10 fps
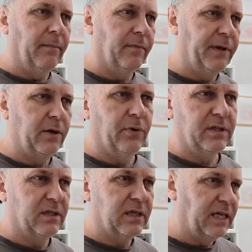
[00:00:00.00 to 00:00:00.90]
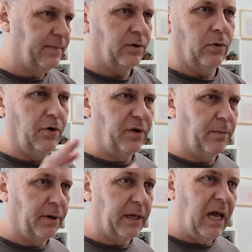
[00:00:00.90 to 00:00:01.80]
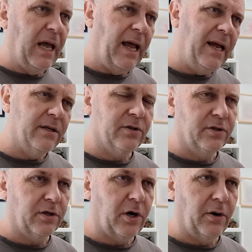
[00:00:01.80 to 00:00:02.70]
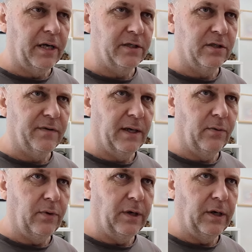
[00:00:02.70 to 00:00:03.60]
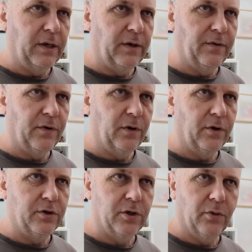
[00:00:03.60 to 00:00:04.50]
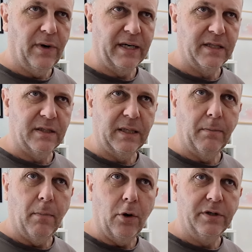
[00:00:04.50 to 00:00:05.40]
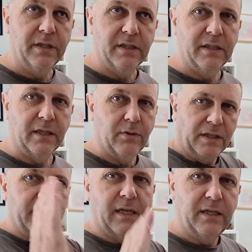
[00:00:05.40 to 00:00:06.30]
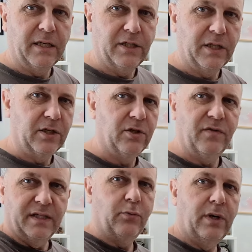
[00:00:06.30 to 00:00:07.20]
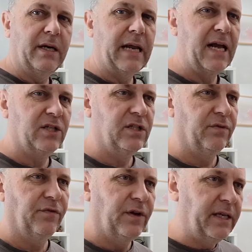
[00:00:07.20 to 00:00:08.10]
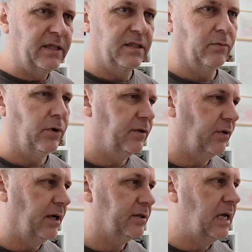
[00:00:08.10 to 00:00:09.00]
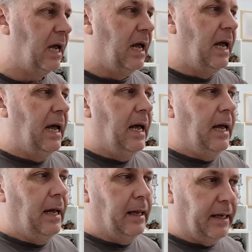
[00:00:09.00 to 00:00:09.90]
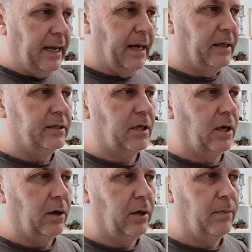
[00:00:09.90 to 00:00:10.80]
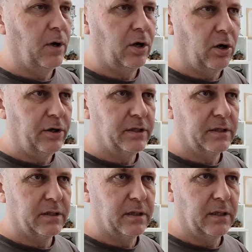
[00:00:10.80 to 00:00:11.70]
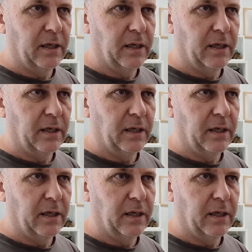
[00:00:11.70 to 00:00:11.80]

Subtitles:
think restless legs, but all over your body. And it's also a correlation to that with her Tourette's, the motor tics, where suddenly she can do these weird actions and flings and whatever else. Yeah, so myclonus